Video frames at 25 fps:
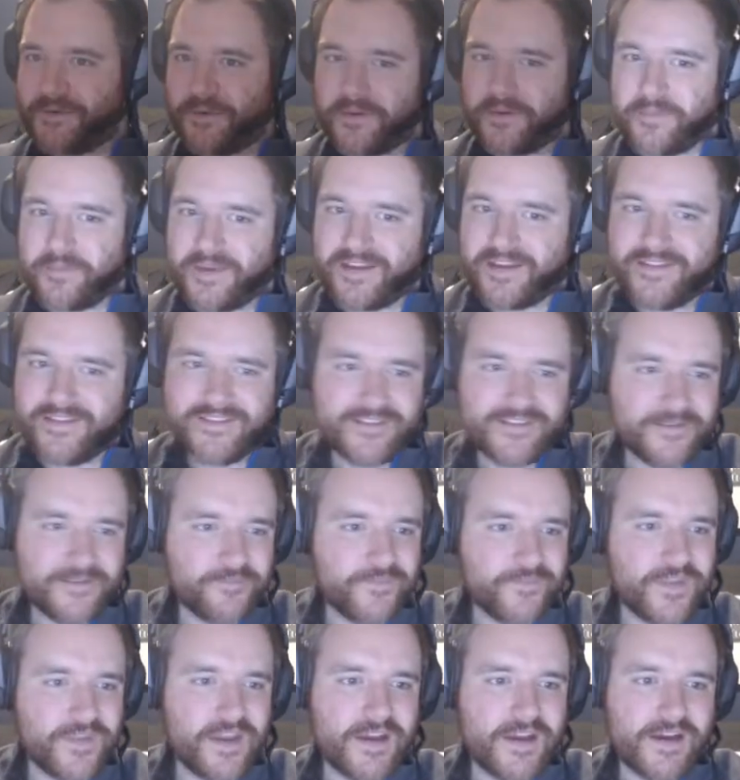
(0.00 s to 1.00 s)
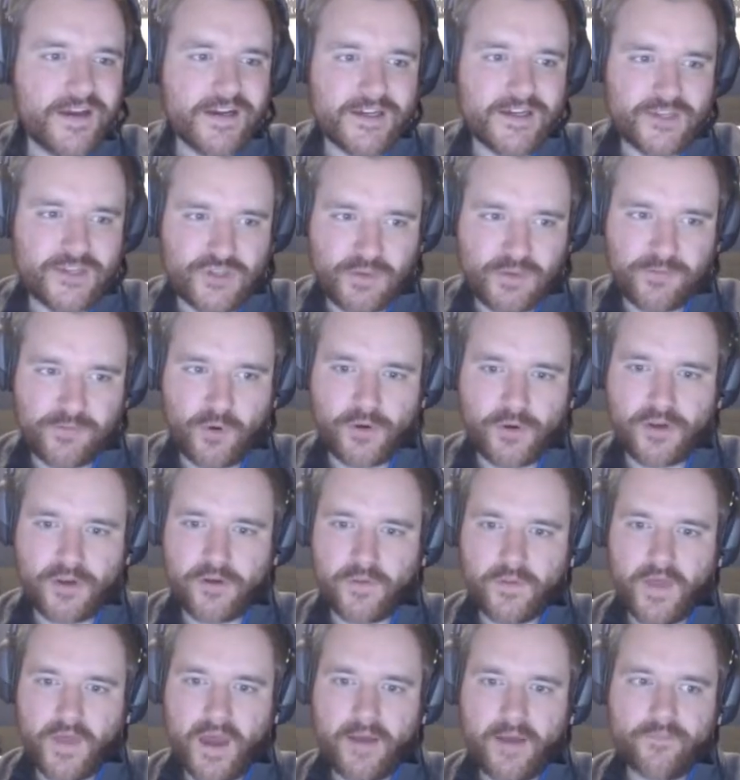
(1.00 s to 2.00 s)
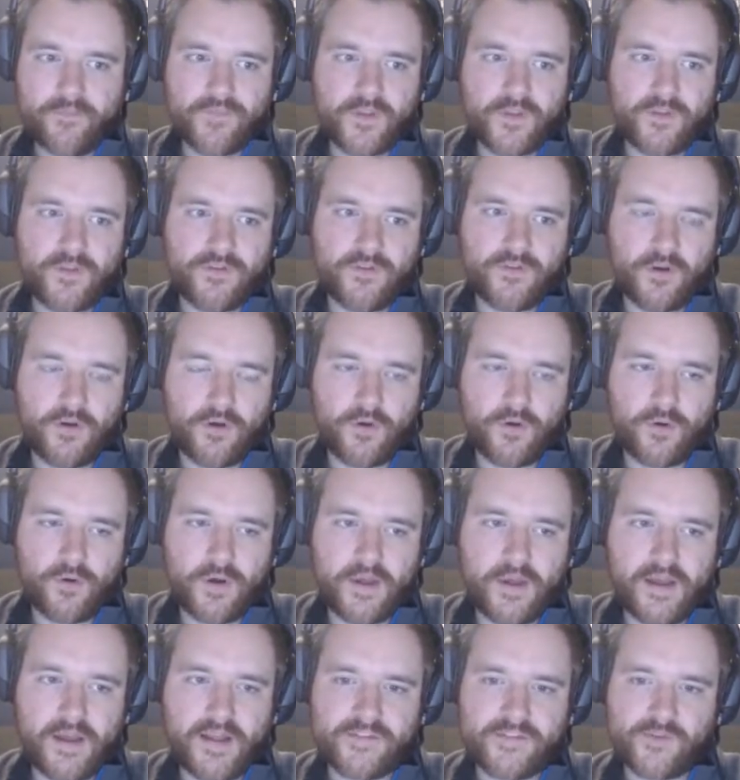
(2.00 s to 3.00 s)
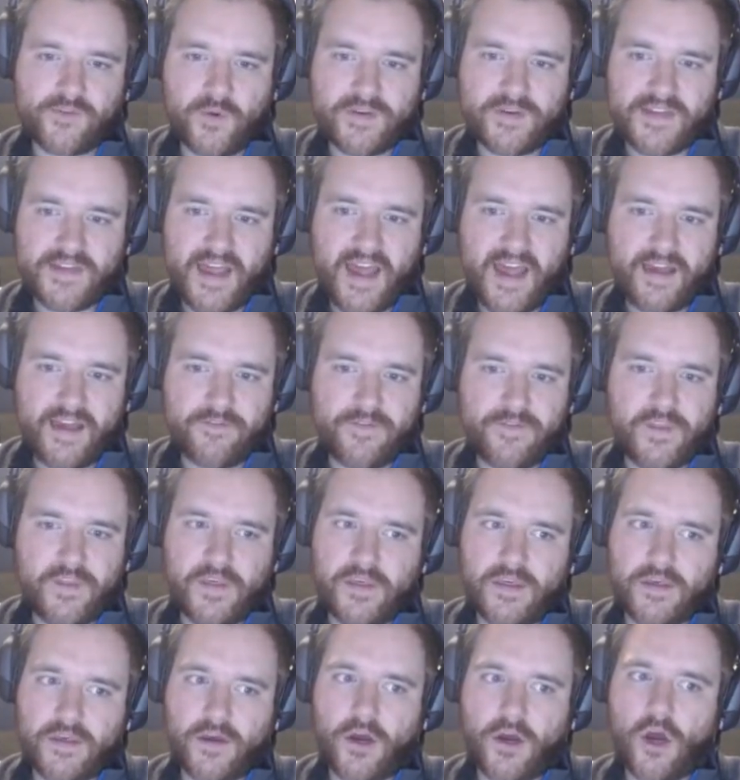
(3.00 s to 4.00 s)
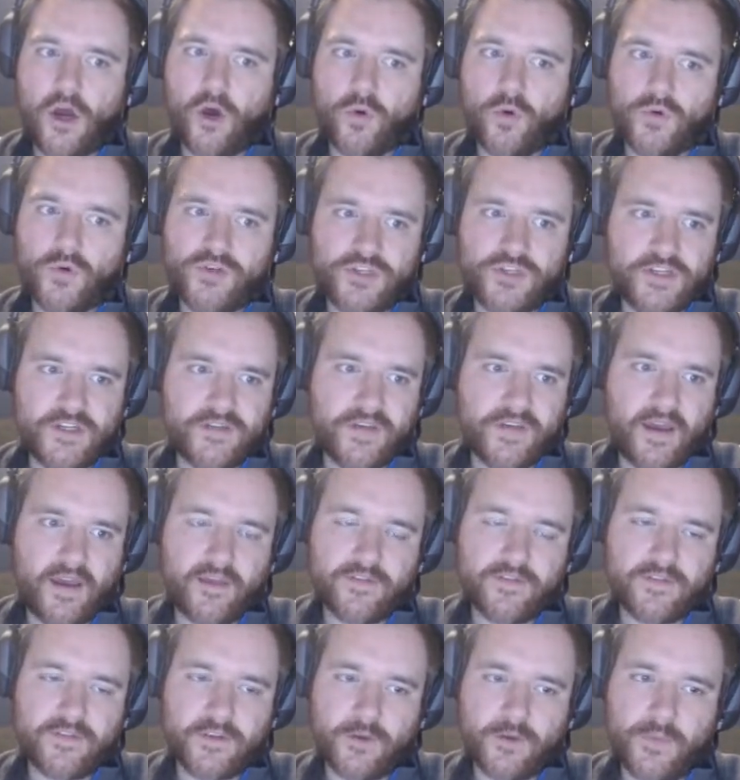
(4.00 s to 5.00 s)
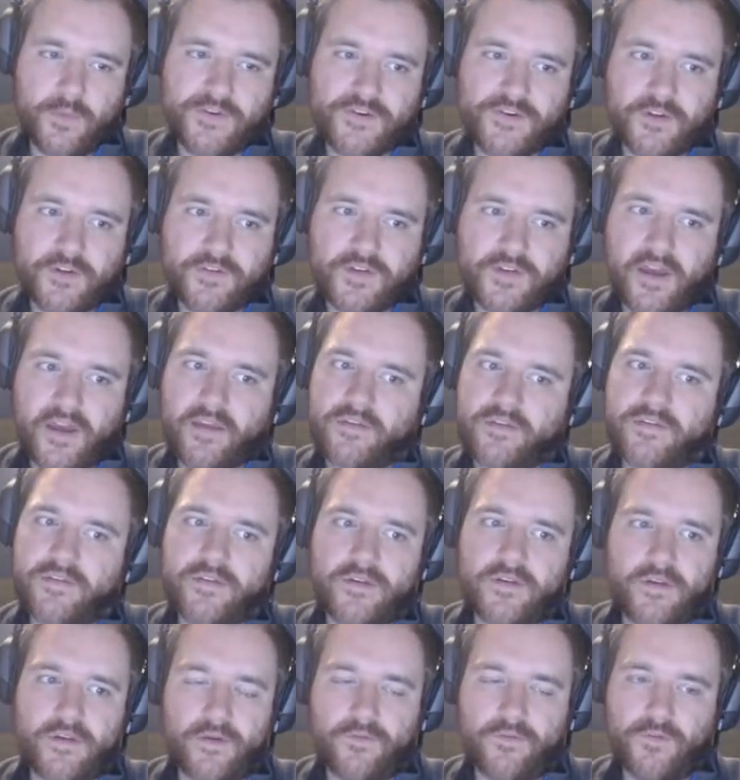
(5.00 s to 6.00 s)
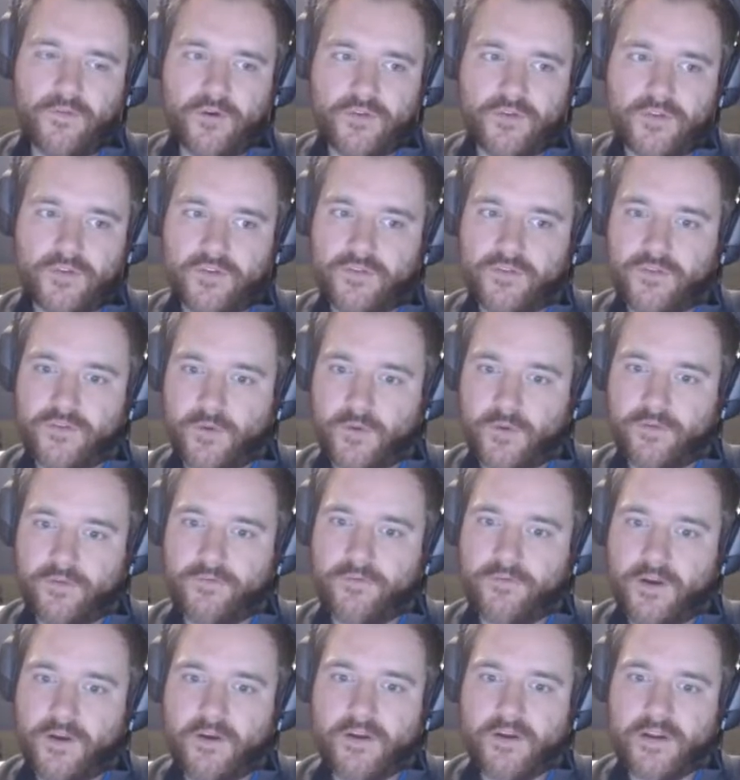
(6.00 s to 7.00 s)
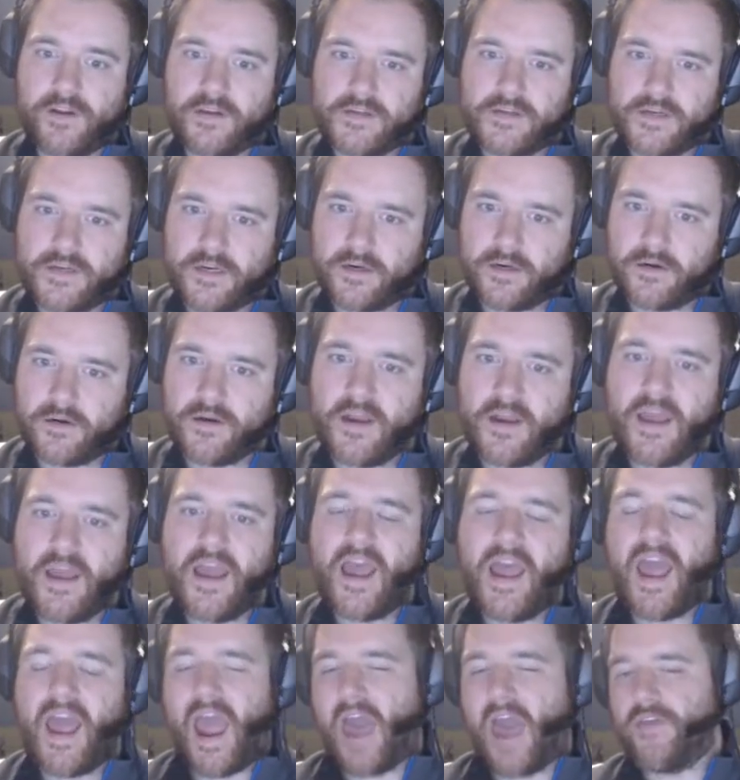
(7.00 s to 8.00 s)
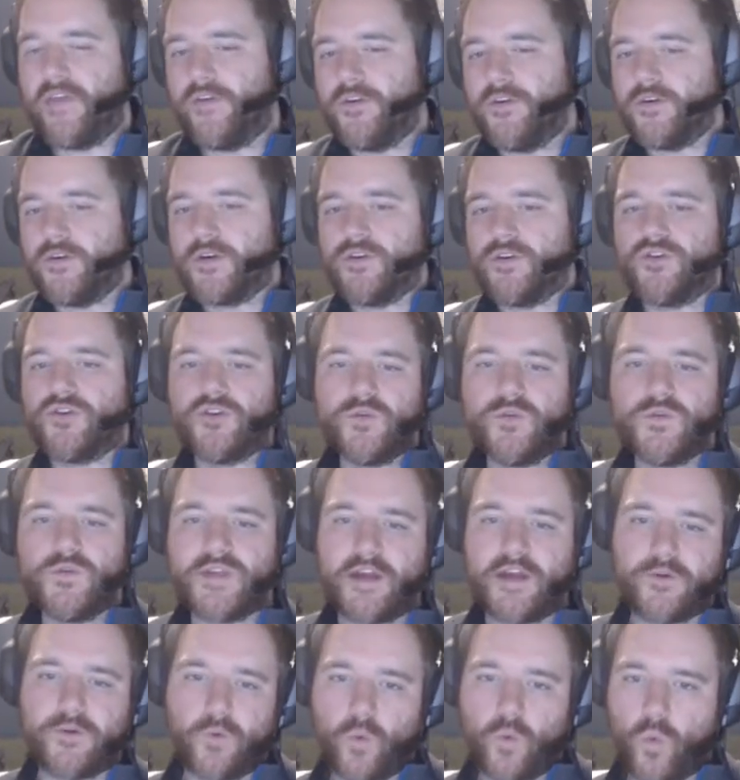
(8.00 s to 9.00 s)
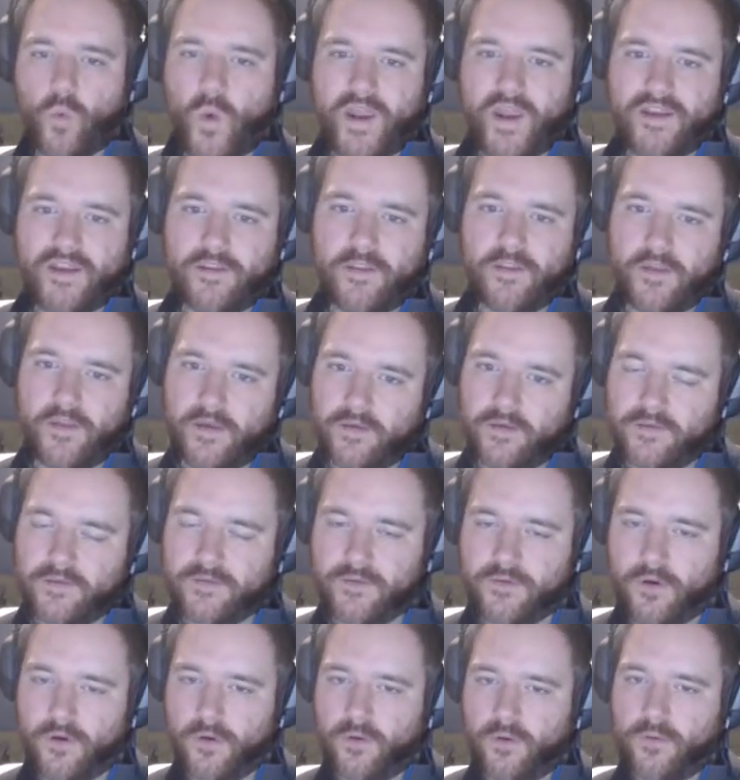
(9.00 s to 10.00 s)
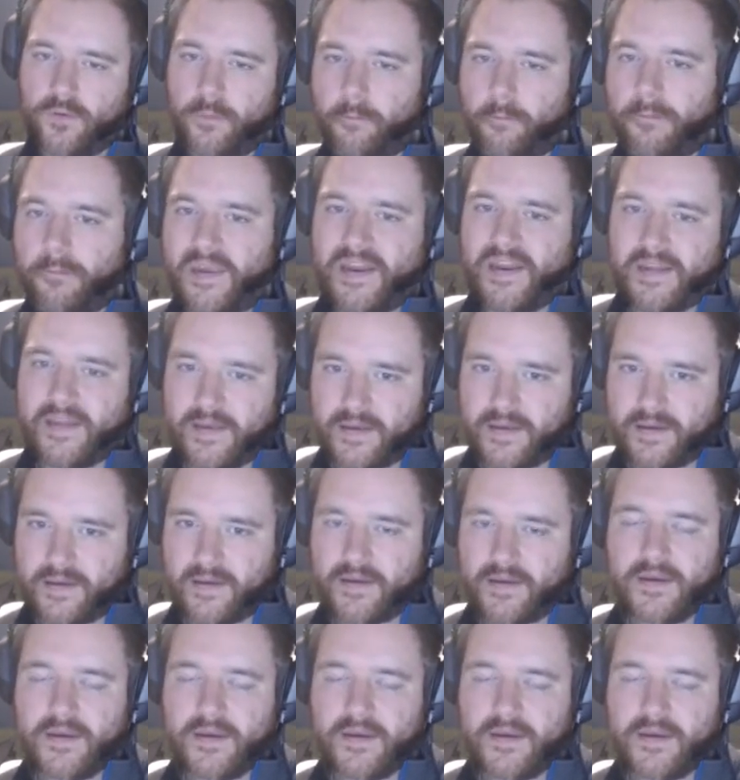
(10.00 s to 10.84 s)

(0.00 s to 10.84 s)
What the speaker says: means. So I'm going to do that. So it's going to have the OG test, the original test, versus your variant here. And then you can choose how to weight this. So meaning